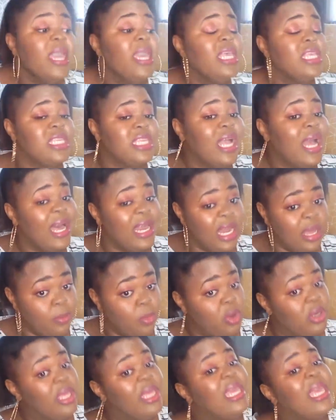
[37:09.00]
He still got that
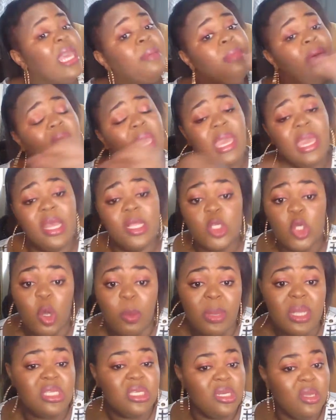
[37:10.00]
money, came back again to come
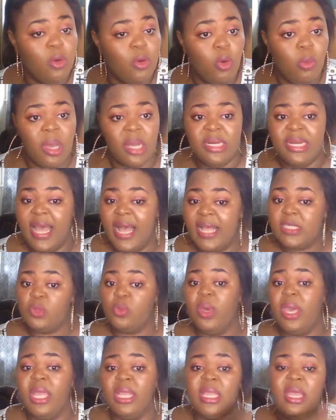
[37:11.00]
and see the woman. That's
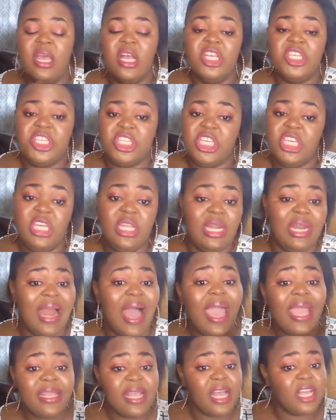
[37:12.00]
when she
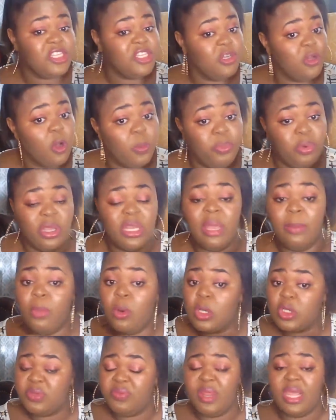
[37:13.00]
lied that she got pregnant
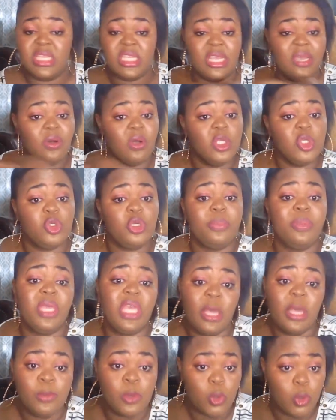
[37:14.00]
because of that second trip. He
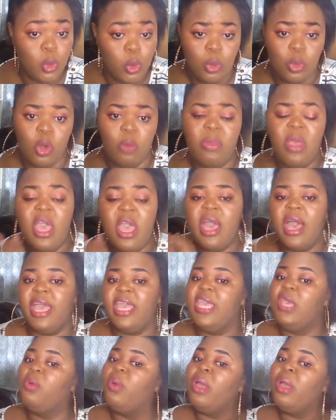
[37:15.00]
came to Europe and